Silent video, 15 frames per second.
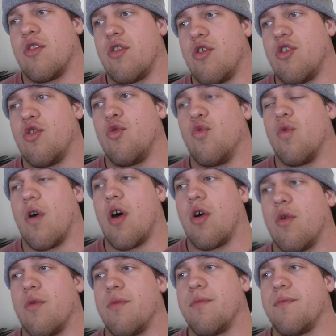you
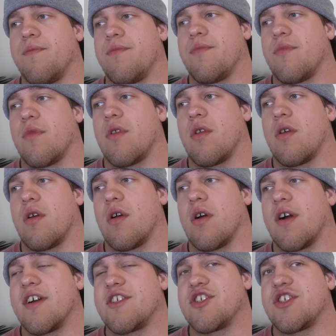won't
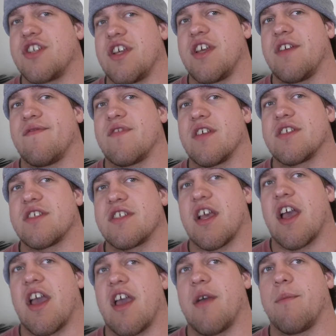achieve the
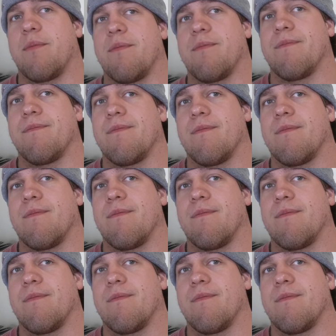same